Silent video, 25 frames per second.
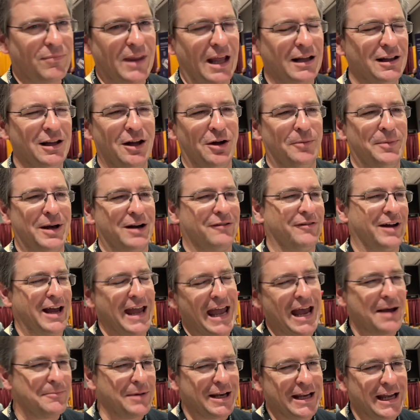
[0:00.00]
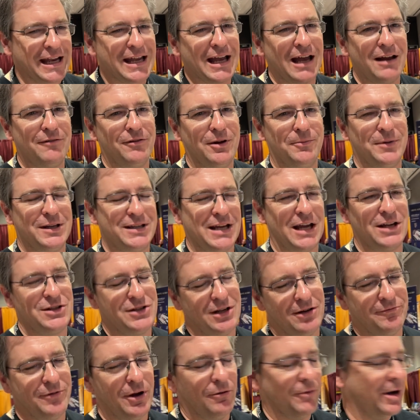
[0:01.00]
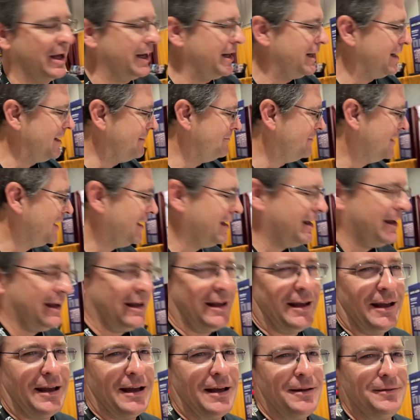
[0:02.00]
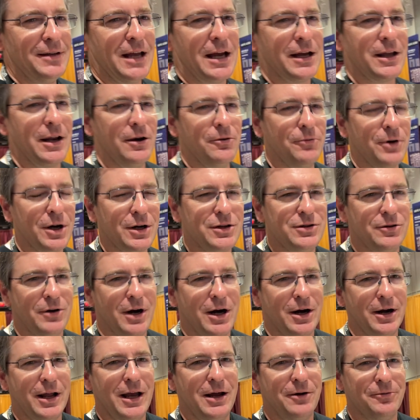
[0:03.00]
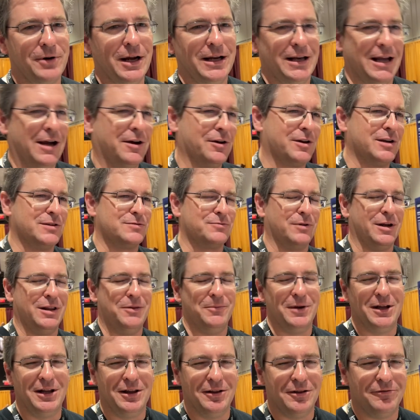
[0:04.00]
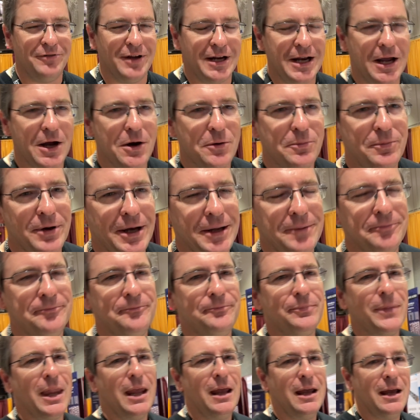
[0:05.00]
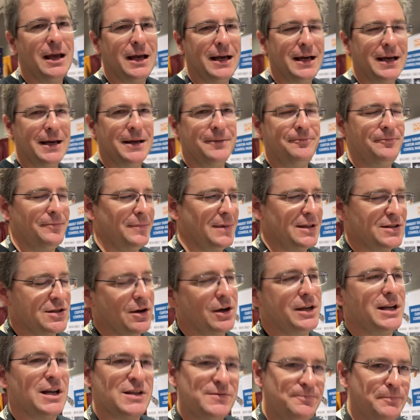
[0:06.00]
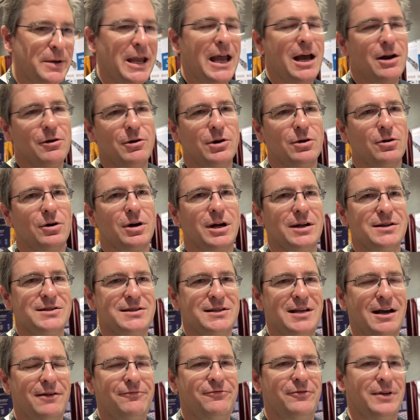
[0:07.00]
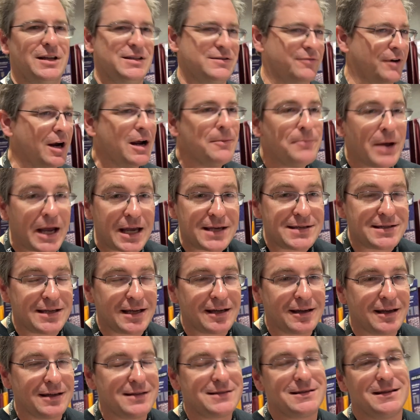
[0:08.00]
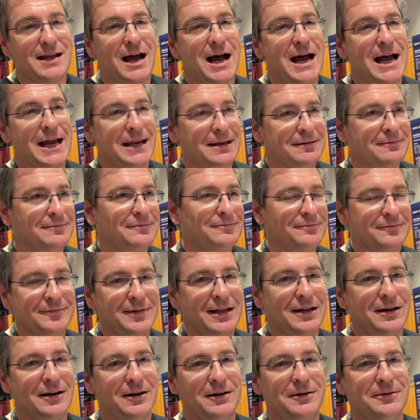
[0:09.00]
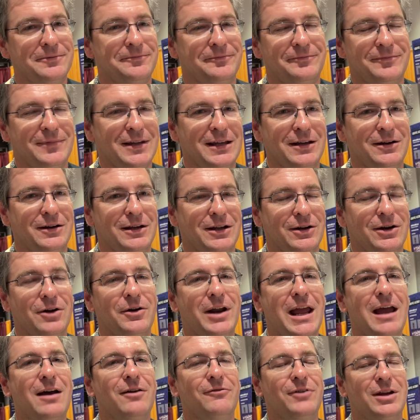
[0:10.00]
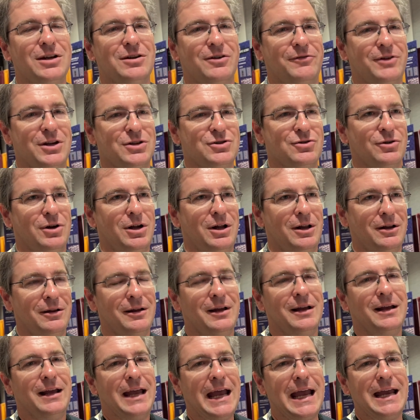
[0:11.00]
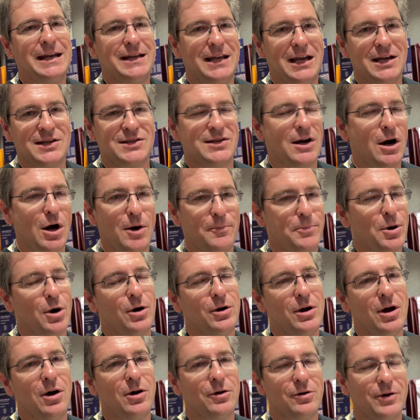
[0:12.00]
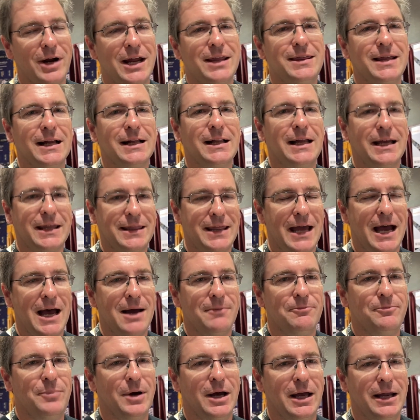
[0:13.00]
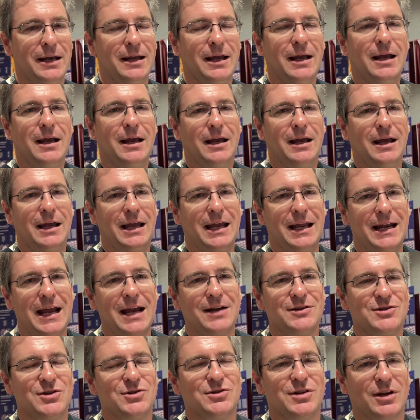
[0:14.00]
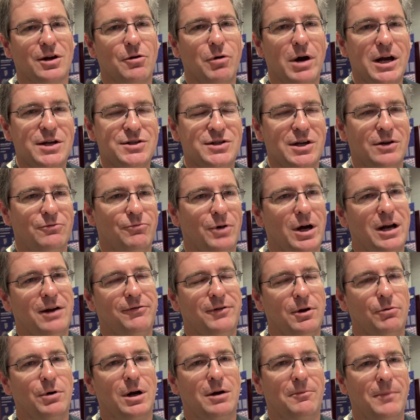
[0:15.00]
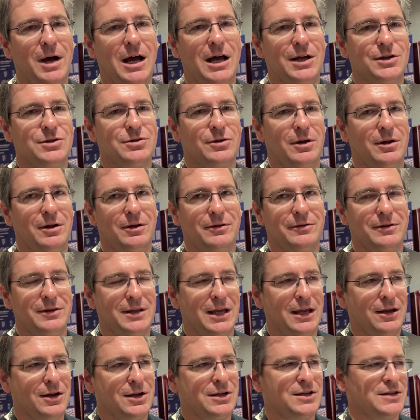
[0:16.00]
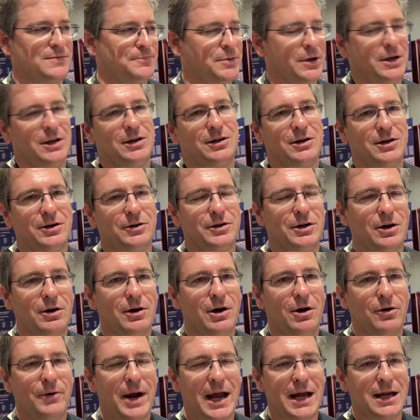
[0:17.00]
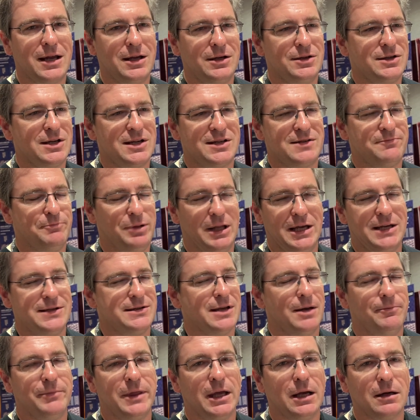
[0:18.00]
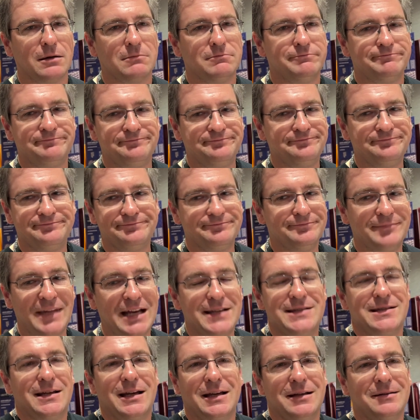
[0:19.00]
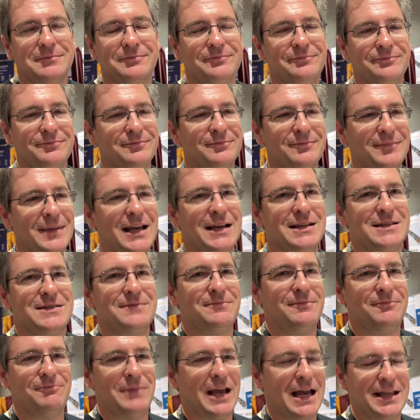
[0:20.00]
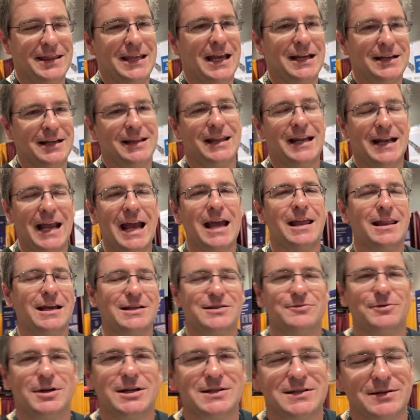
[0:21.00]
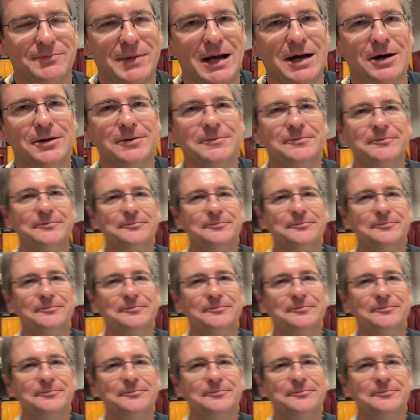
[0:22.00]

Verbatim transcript: a little bit of a Hammond kind of imitation if you wanted. I'm not going to work too hard on it right now because we're in the middle of the video. But uh, so it does piano and organ stuff. It's very basic. It's not, you know, you don't have individual ADSR per note or anything like that. But it answers the question, what if you want a module that you can just put in your Eurorack and just play something? That's it. That's At the end of the day, that's what it's about.